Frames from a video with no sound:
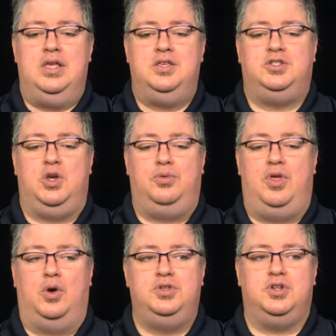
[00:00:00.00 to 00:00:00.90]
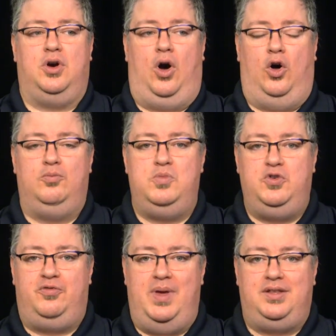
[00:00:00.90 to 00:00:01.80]
So those are all
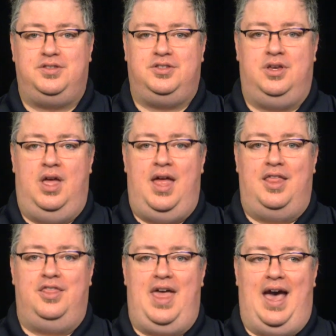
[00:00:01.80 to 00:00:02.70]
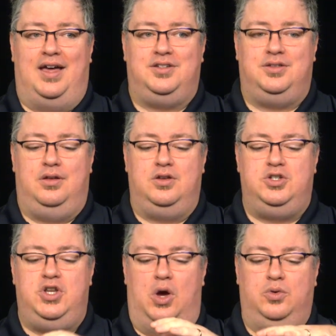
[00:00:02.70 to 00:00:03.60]
movements that
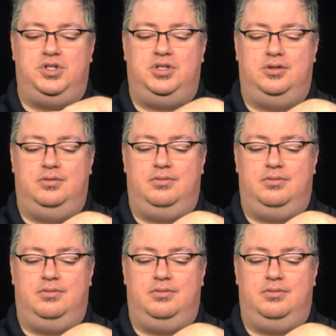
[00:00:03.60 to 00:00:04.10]
don't